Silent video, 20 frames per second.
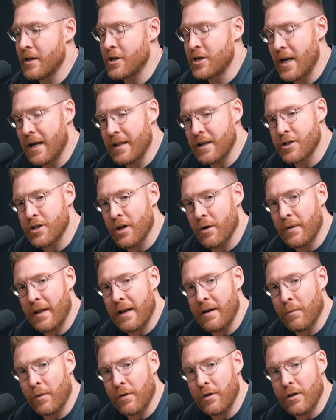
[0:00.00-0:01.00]
share this show with
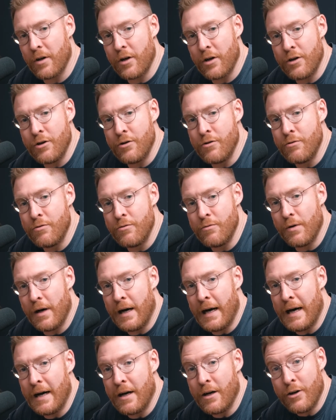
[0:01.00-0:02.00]
anyone you
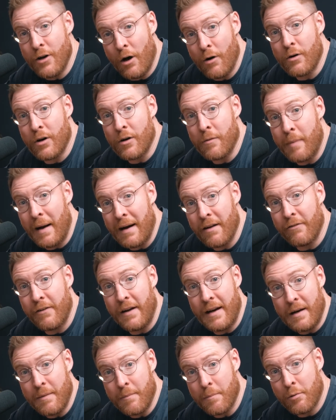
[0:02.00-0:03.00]
know could
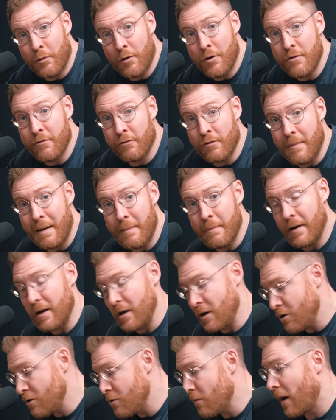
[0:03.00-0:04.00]
benefit and improve, remember
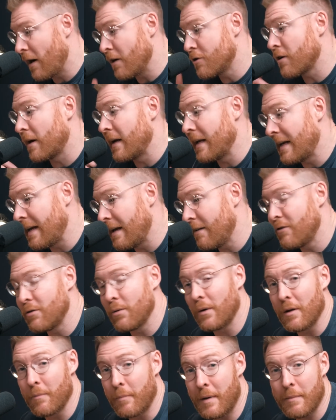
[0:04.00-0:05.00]
you are trying to give to
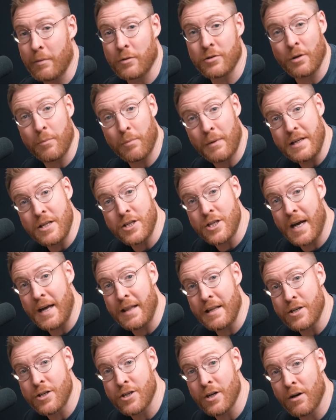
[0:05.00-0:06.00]
other people, so please share
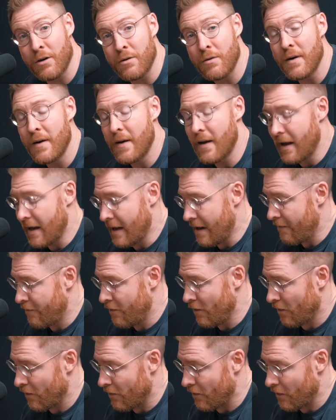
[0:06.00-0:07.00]
this show. If
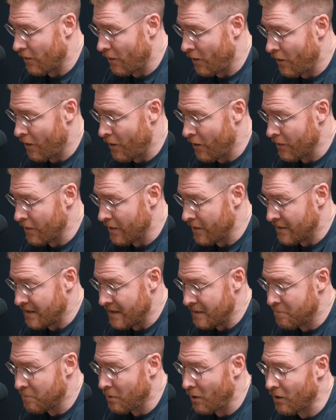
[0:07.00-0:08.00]
you're on
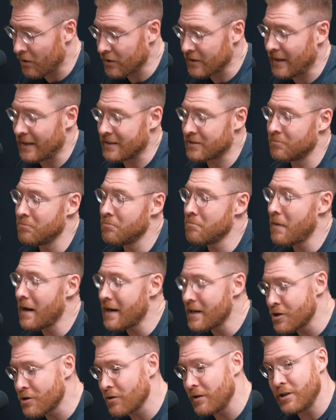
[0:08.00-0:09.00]
the podcast,
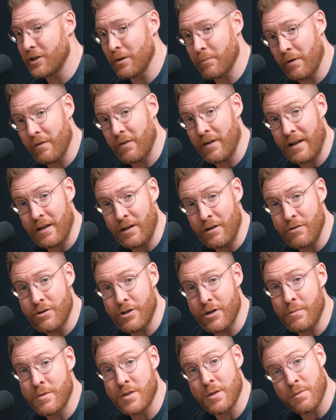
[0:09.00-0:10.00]
make sure you jump over to
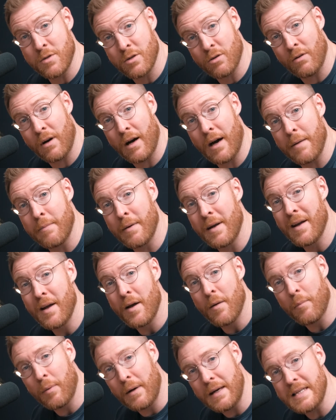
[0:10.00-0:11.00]
YouTube, subscribe.
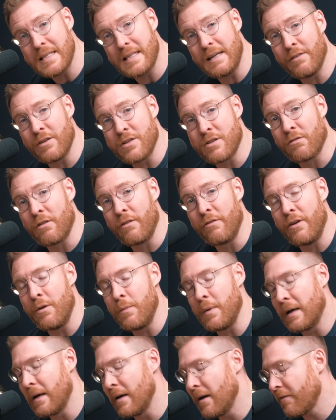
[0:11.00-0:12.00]
Please leave us a review.
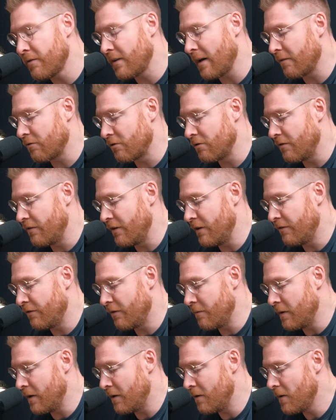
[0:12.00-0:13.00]
We'd love to have a review
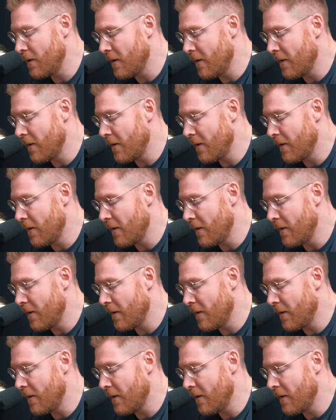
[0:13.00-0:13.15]
from you.